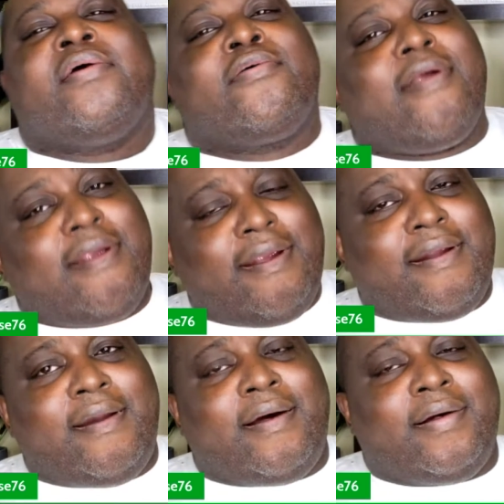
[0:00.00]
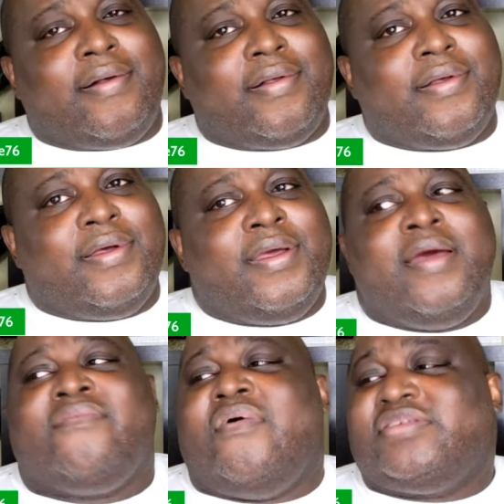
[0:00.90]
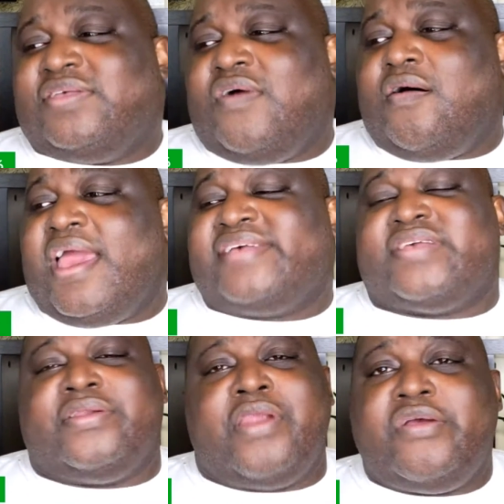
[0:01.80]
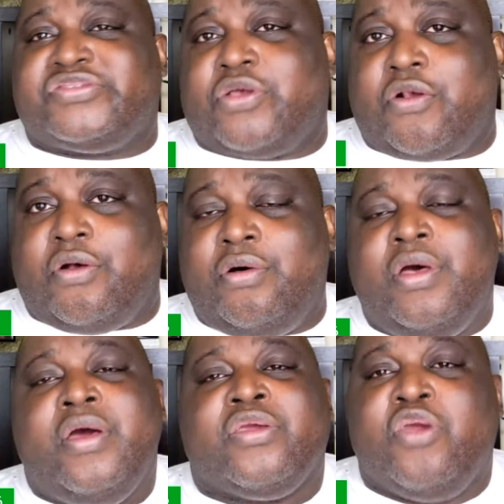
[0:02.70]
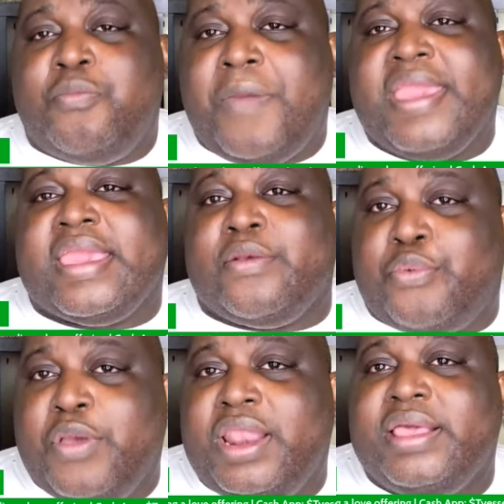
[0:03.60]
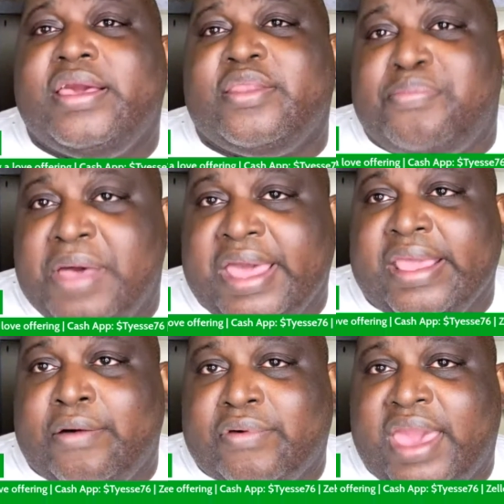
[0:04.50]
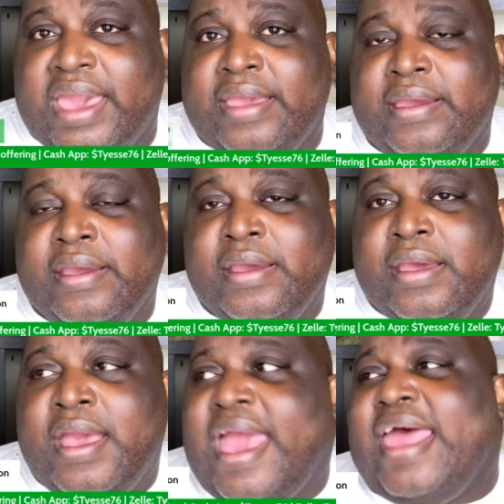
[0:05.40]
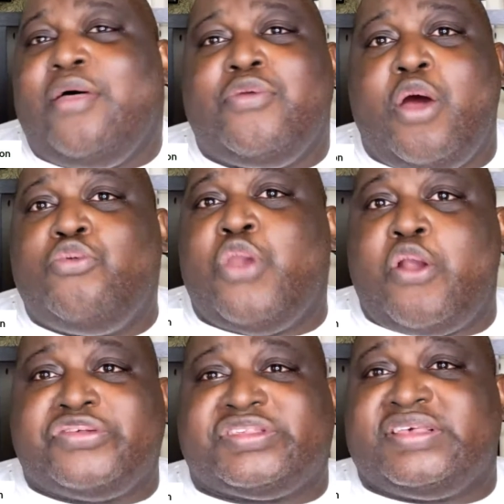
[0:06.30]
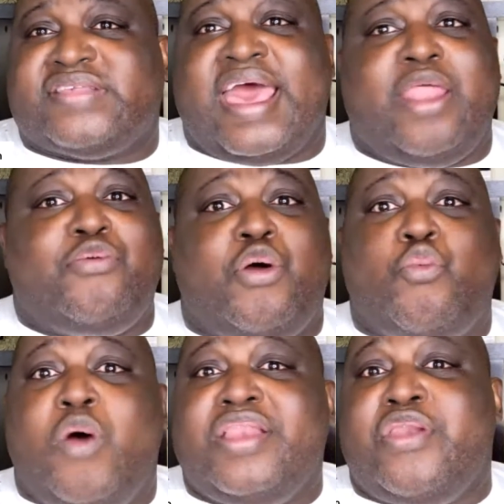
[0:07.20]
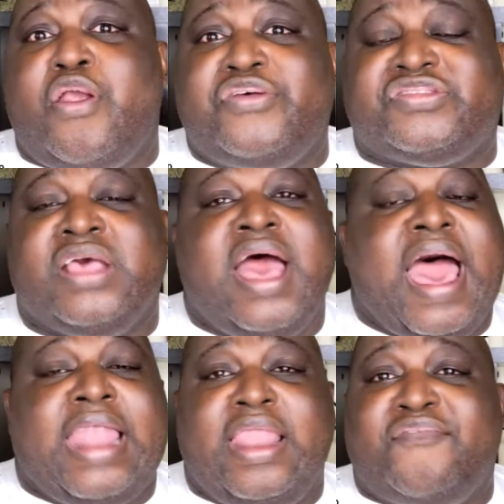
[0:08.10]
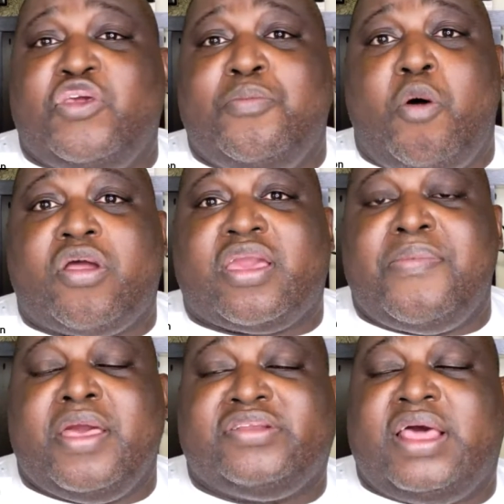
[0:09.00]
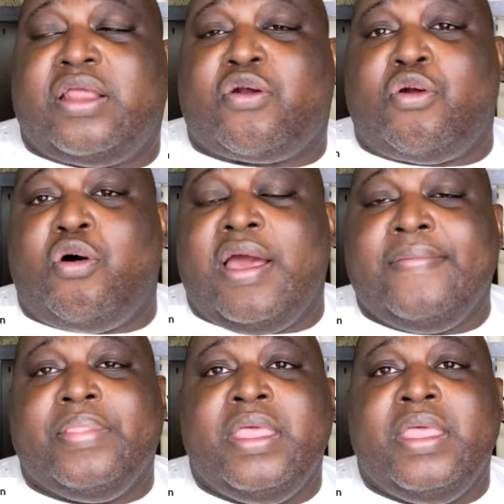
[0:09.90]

Girl, first of all, as a nurse girl, you're making really good money, okay? I don't know nurses. I don't know one nurse. I love you more, Camille Delacroix.